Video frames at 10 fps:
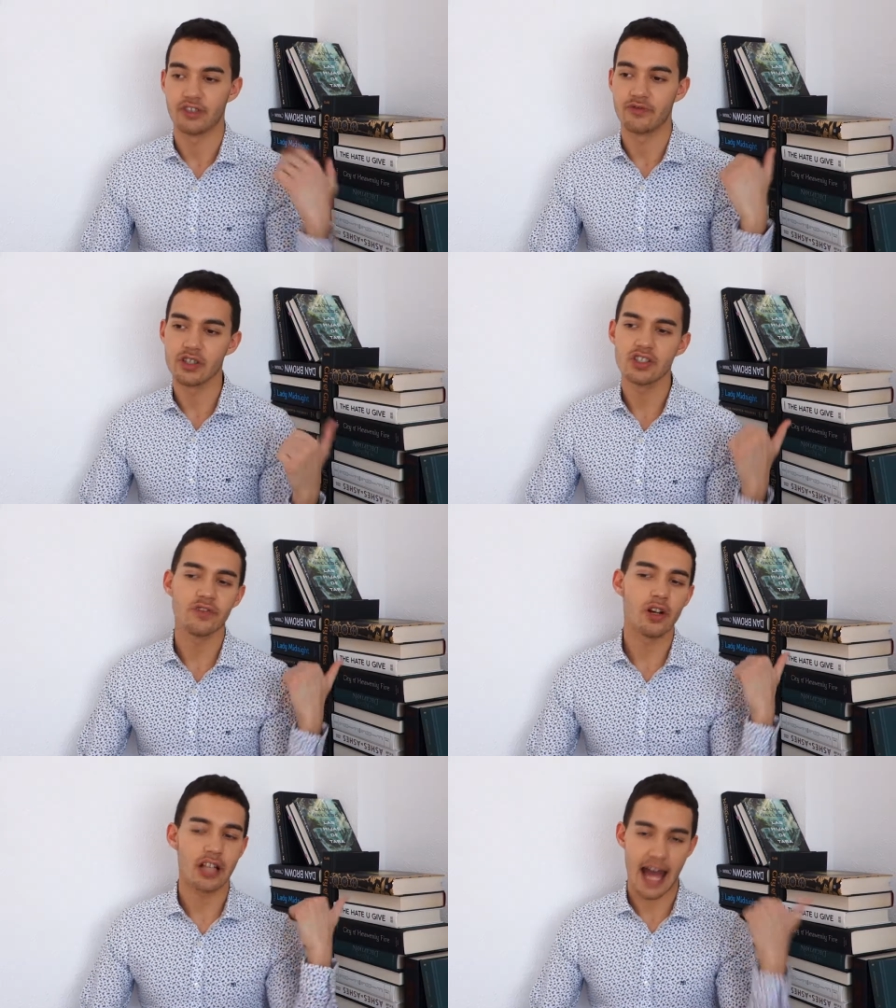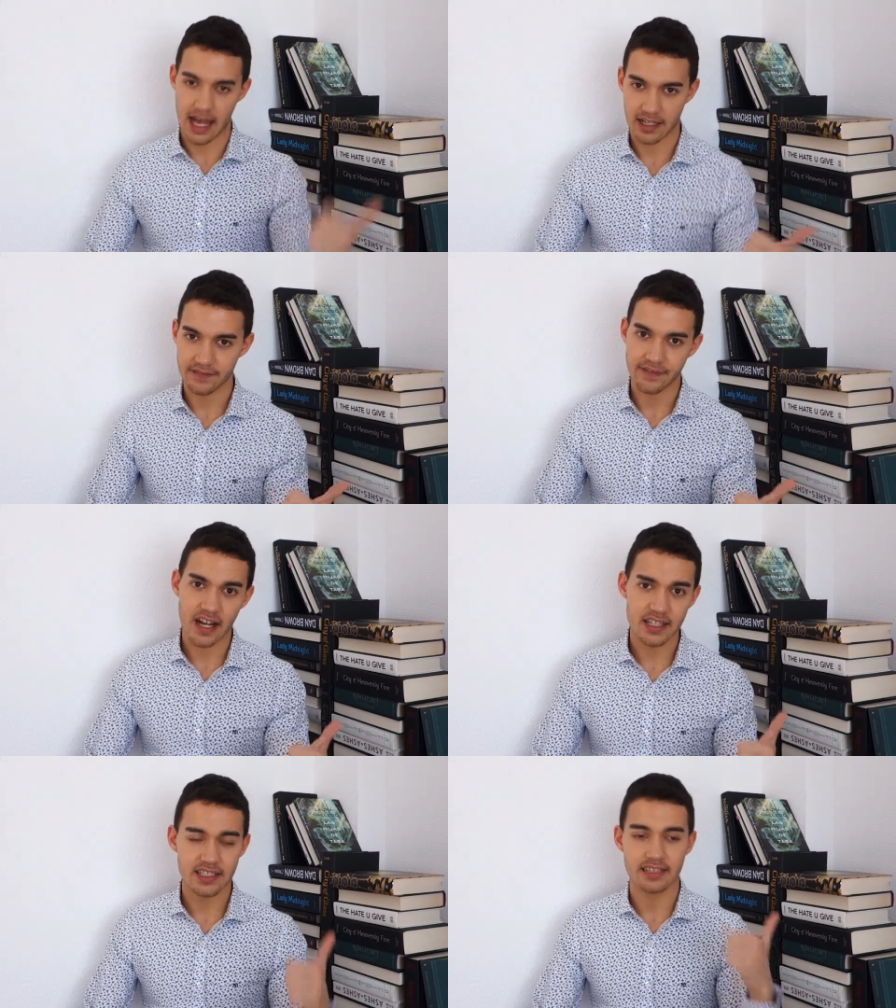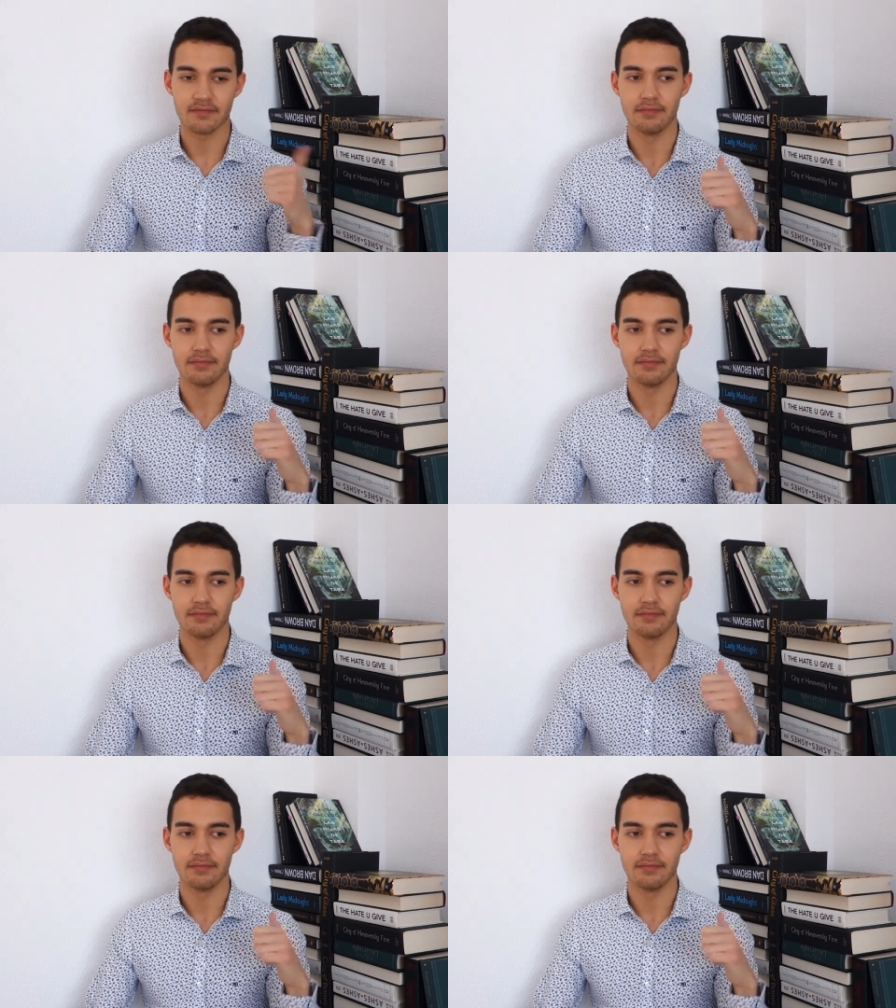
First of all, ACOFAS